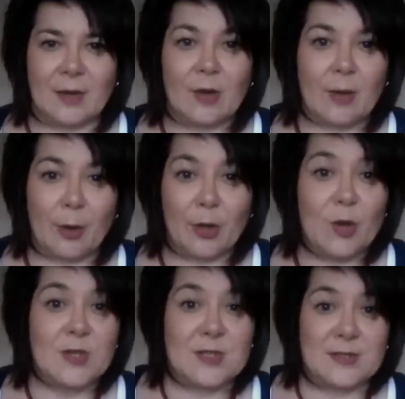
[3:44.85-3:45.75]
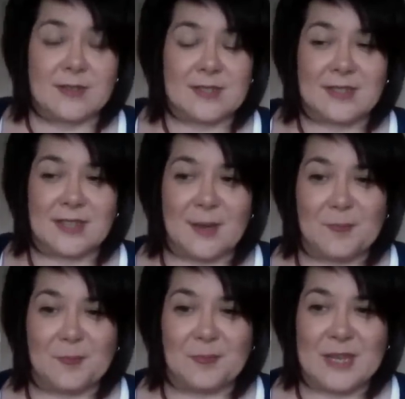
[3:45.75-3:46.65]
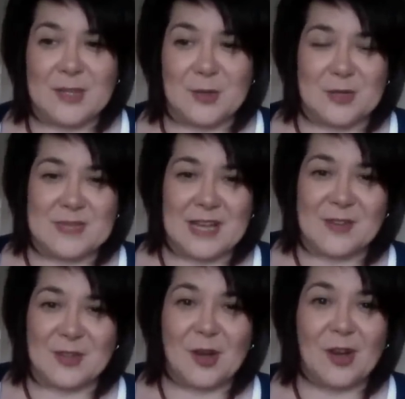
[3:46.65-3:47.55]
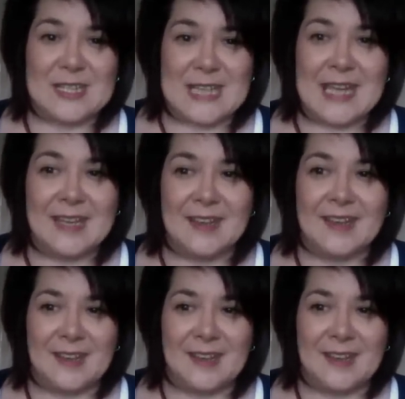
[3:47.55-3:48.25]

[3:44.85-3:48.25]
come on, who doesn't indulge themselves on holiday?